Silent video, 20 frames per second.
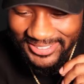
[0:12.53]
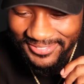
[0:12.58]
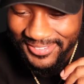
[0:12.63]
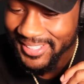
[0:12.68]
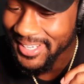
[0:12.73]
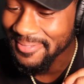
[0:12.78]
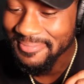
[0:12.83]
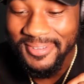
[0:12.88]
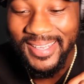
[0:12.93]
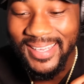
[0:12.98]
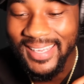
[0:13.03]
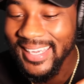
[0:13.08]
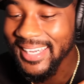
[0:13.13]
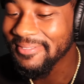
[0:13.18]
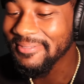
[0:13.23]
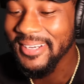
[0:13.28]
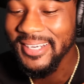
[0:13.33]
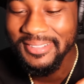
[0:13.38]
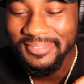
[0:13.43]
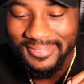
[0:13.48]
Run up the
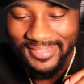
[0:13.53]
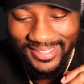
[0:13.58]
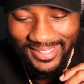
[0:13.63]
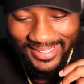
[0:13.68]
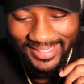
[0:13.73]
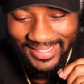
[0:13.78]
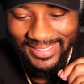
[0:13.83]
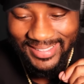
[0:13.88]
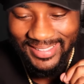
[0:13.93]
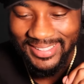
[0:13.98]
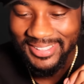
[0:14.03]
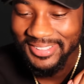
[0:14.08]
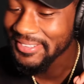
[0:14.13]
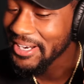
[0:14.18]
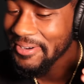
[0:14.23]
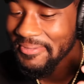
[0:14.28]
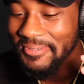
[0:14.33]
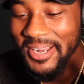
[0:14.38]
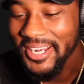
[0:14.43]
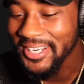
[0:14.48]
M on
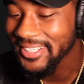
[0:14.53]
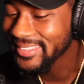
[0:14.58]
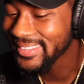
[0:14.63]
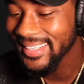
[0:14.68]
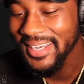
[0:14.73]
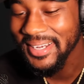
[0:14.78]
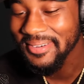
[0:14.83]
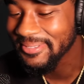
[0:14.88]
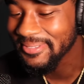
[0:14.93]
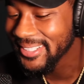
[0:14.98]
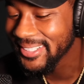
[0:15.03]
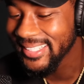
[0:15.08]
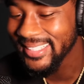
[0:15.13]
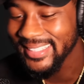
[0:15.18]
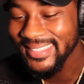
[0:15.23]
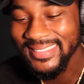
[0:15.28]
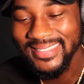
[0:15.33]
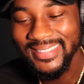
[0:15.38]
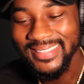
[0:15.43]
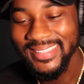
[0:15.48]
Chrome Mark. I'm
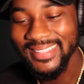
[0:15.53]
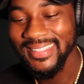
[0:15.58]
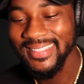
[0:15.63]
Christian.